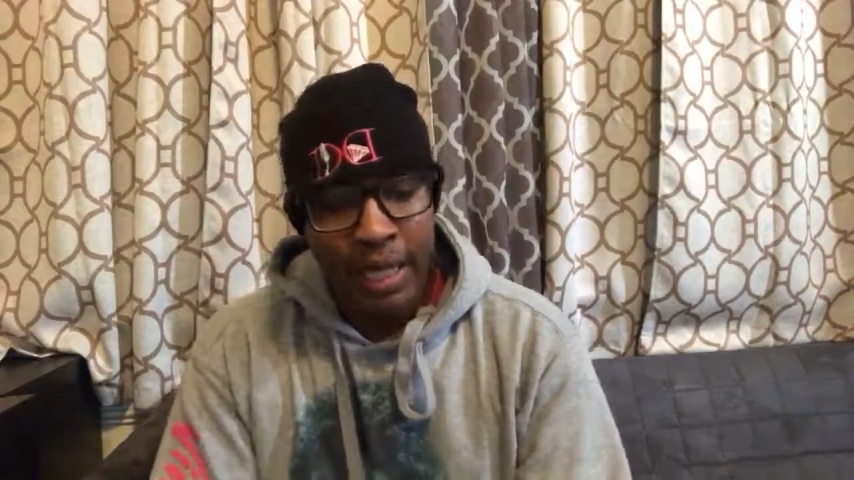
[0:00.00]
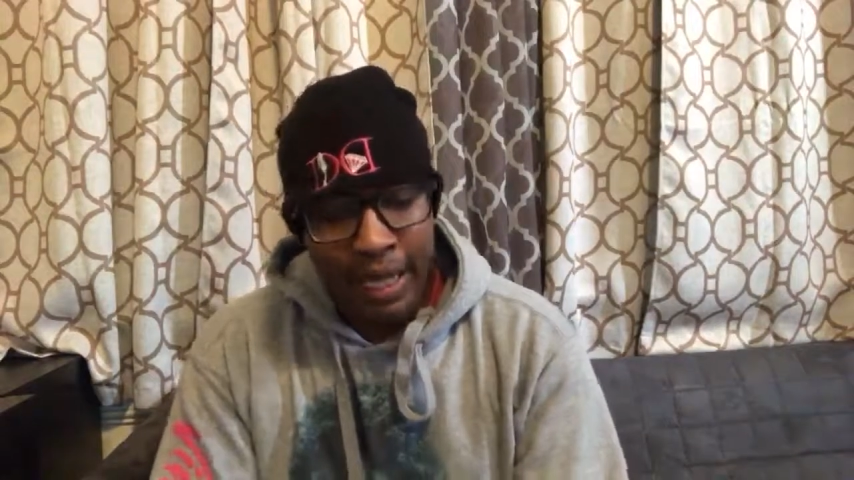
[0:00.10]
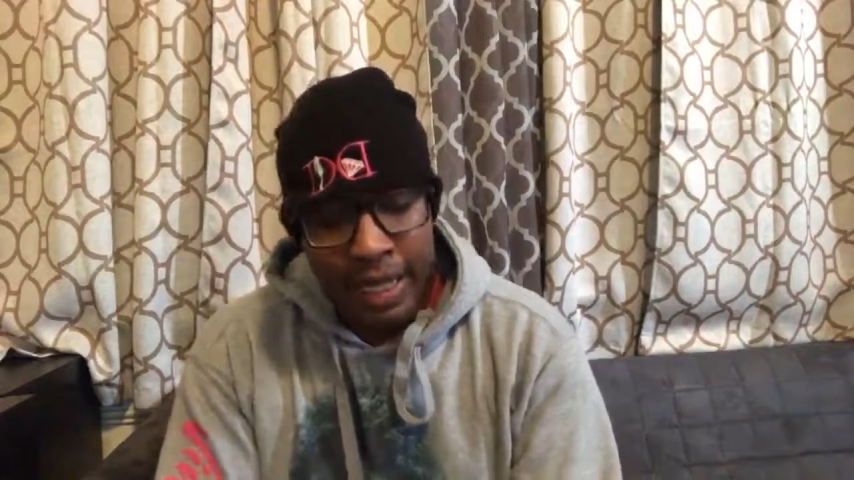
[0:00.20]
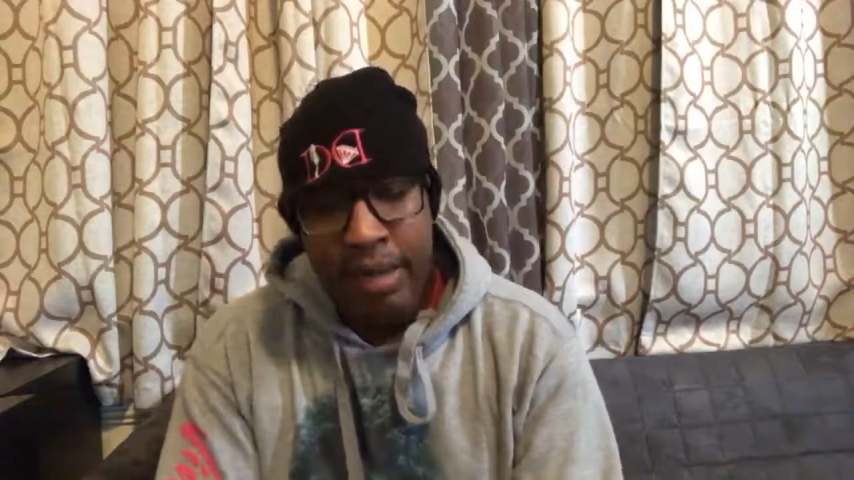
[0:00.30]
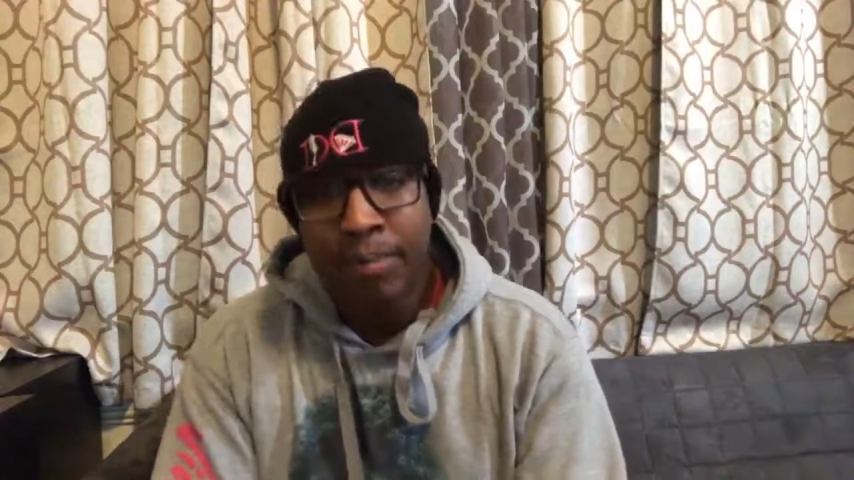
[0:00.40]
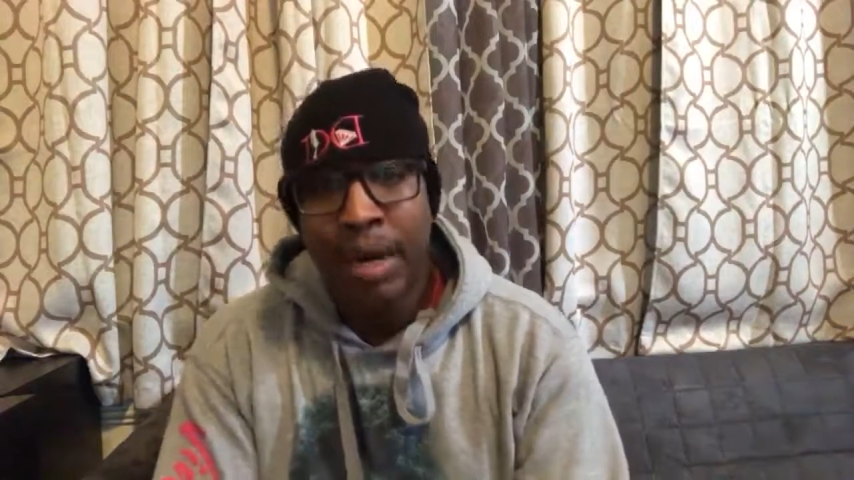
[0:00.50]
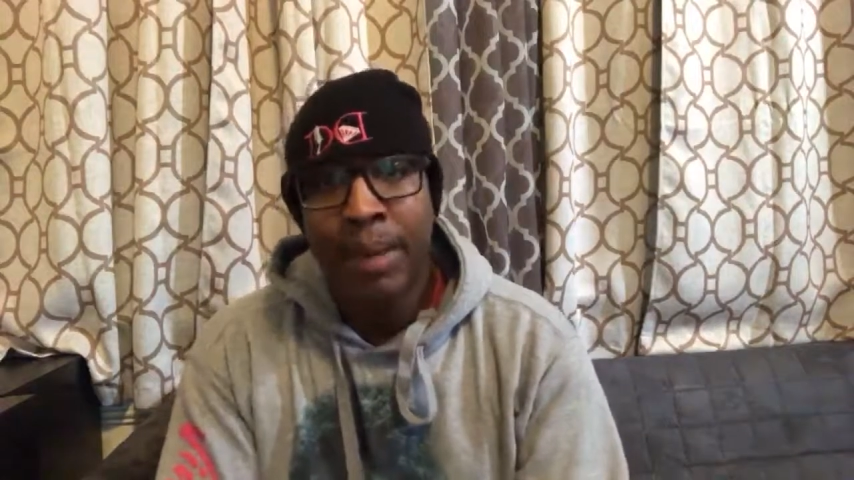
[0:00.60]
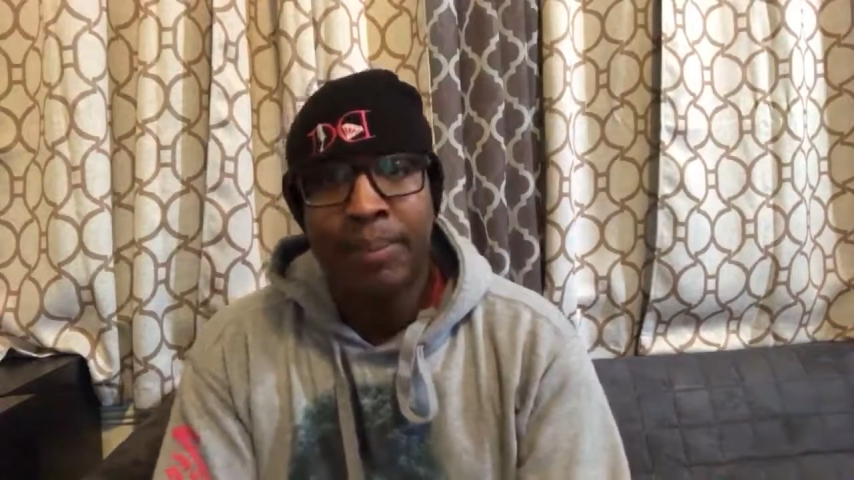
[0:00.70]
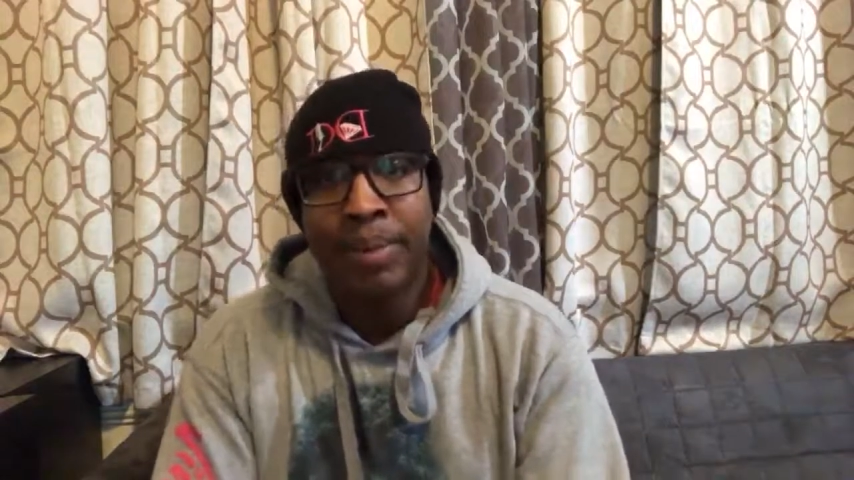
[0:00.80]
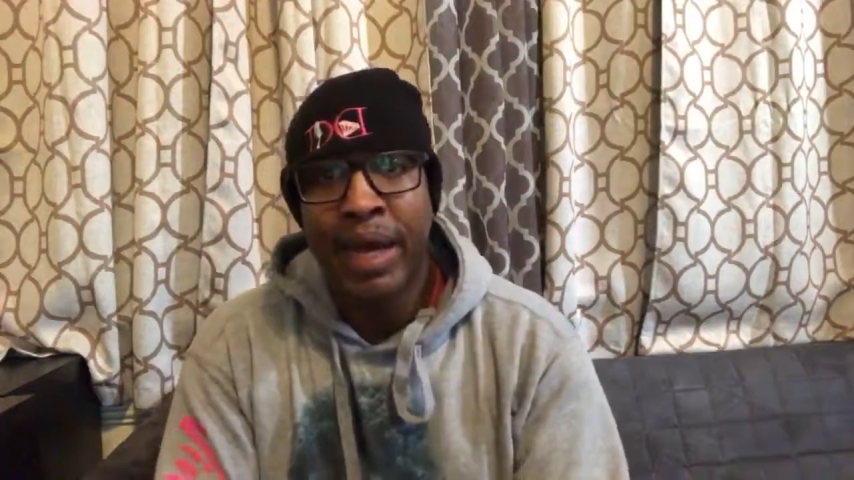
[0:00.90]
had
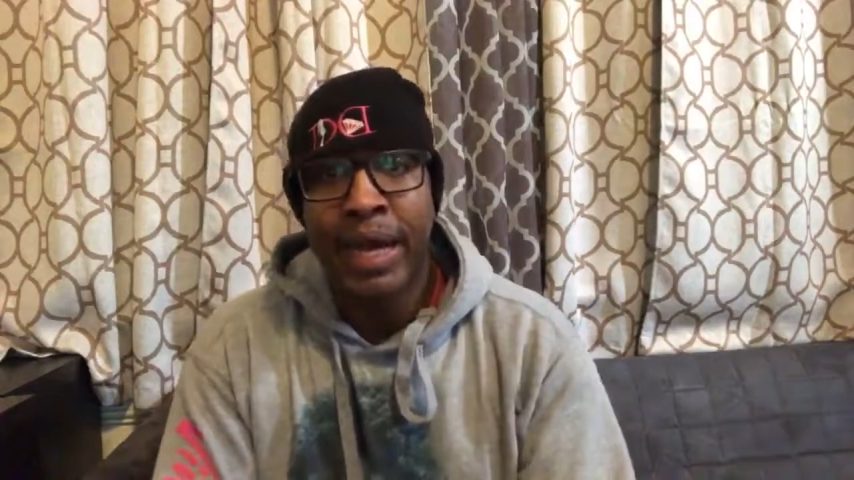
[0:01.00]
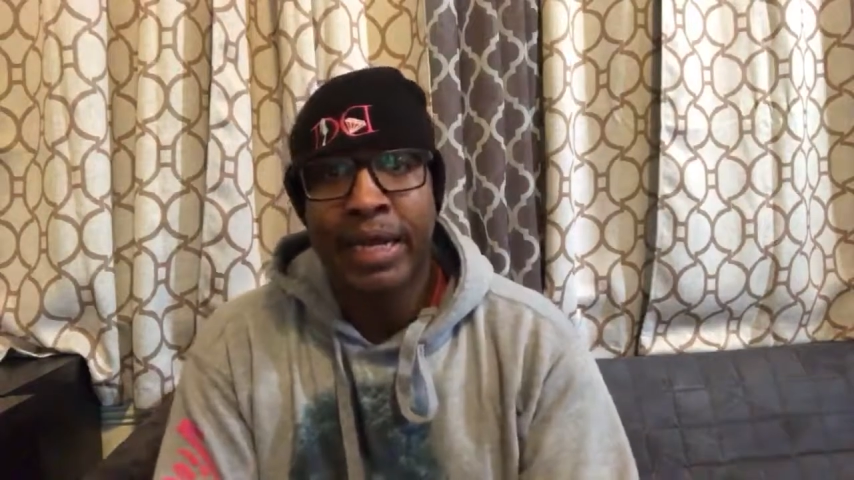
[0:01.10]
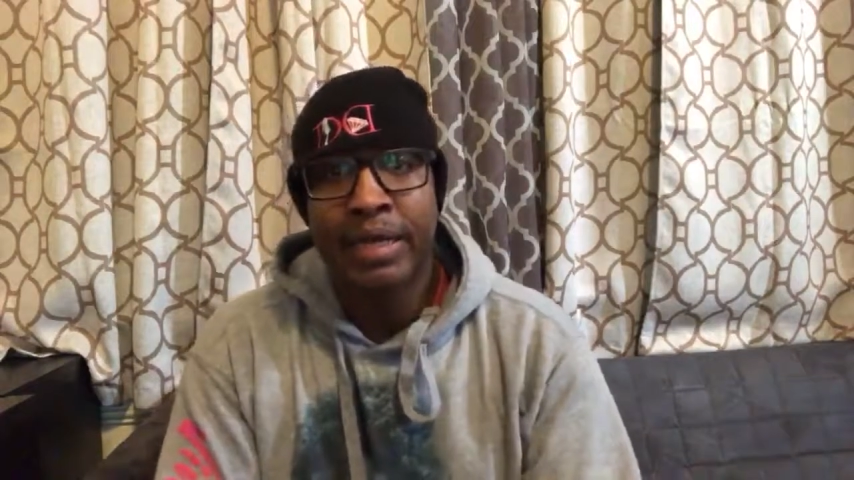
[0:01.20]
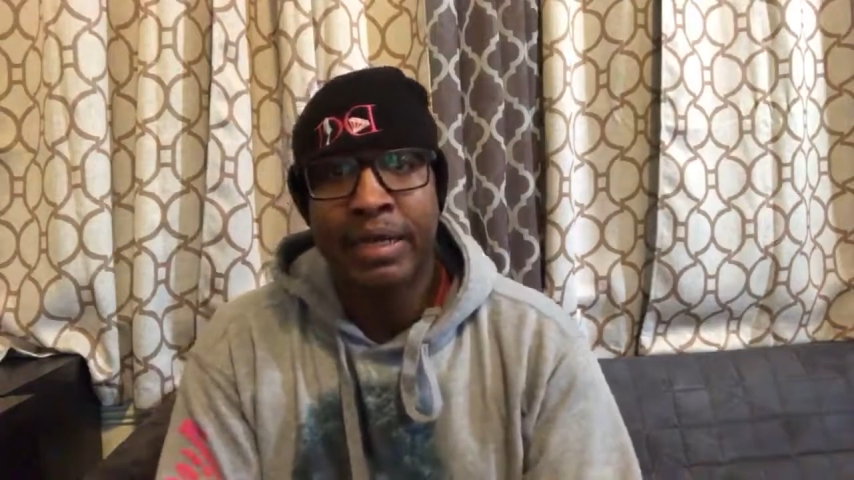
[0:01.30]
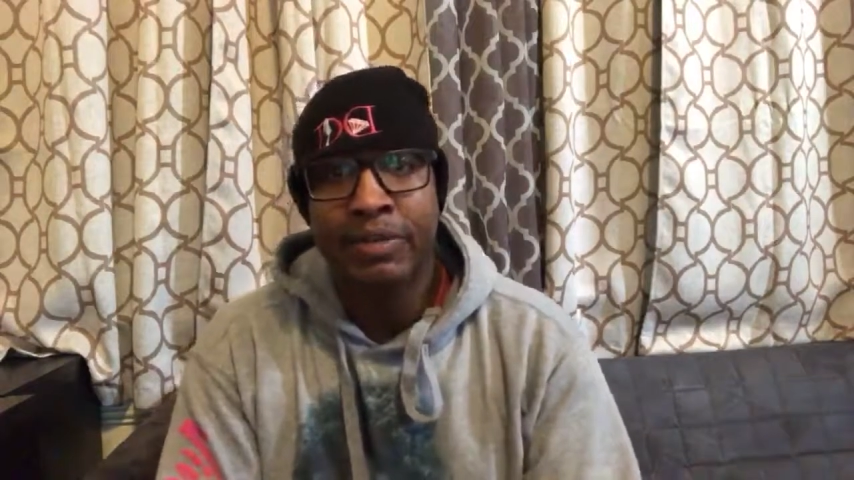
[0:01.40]
my back.